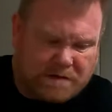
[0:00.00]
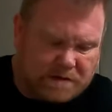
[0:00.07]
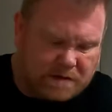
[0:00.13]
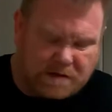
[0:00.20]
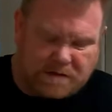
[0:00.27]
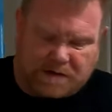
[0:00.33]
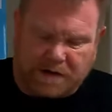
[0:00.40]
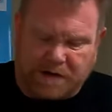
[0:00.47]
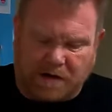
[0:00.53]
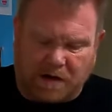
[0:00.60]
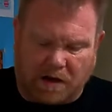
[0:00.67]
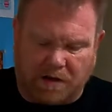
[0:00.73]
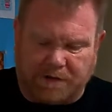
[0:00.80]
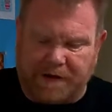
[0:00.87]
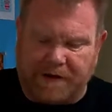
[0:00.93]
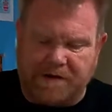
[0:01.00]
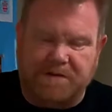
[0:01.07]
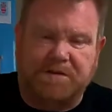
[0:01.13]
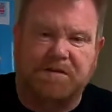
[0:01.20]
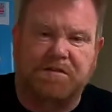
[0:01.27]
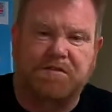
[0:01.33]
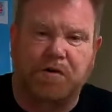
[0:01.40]
These are the
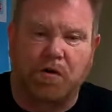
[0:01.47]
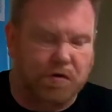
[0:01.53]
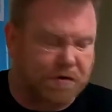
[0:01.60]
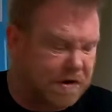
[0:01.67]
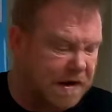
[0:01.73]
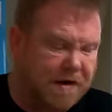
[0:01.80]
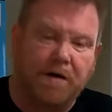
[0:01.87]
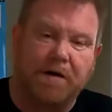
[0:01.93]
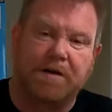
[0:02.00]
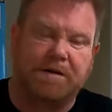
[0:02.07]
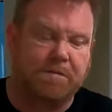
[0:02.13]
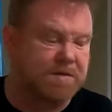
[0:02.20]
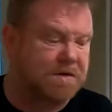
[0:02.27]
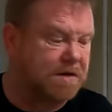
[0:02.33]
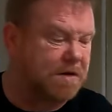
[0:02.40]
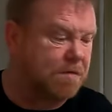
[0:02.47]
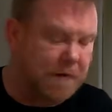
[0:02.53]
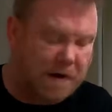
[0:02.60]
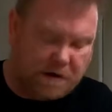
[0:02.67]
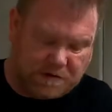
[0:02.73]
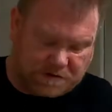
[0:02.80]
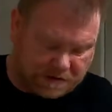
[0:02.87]
contents. There's 13 items in the
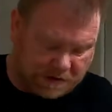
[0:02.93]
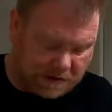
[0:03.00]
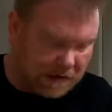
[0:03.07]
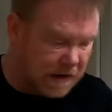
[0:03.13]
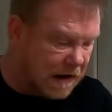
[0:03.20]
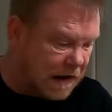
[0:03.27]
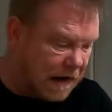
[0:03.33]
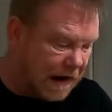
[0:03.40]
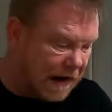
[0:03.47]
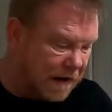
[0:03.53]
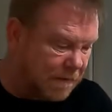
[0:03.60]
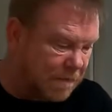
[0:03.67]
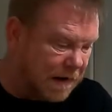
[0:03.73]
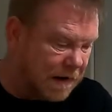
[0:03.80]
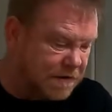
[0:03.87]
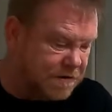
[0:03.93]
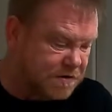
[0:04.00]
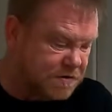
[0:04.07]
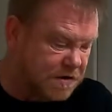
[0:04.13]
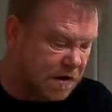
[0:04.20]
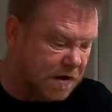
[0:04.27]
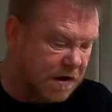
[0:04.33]
box, and I'm
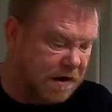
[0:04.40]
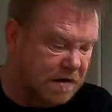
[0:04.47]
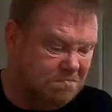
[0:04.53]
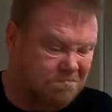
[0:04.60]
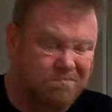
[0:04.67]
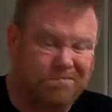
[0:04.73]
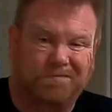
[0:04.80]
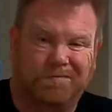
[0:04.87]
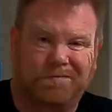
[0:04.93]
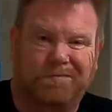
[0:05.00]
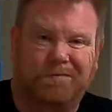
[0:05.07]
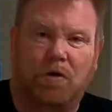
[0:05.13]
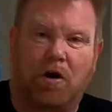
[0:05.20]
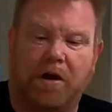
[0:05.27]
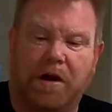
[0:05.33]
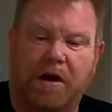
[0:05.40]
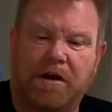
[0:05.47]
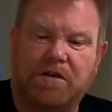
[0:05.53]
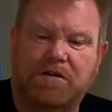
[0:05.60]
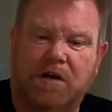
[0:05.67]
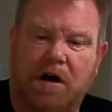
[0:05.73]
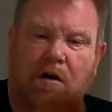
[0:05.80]
just gonna kind
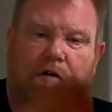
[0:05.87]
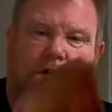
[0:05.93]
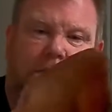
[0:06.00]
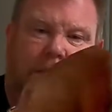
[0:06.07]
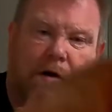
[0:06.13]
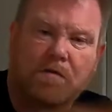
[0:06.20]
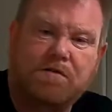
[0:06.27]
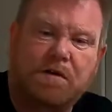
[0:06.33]
of show them out.